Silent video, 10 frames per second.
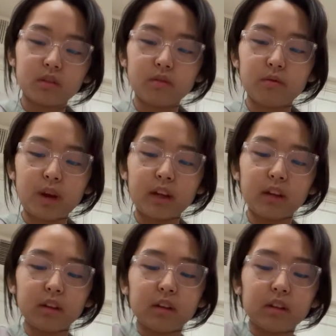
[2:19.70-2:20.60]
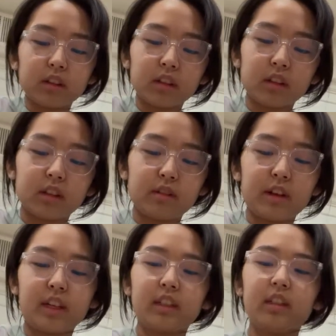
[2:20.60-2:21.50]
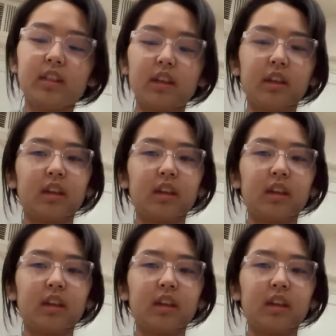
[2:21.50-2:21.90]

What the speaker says: regular synthesis reactions in